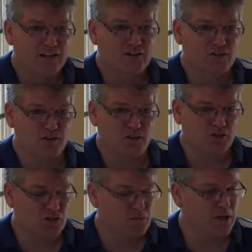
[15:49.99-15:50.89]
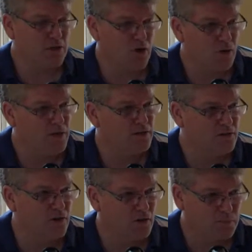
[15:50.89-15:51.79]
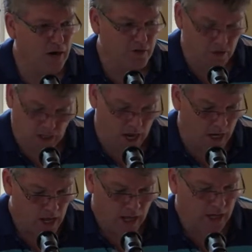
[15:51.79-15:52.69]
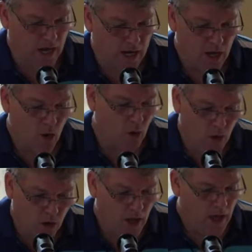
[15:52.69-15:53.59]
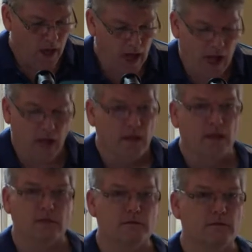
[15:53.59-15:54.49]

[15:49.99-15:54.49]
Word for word: There's no, should be no internal pressure. I got, I gotta, whoa, ah.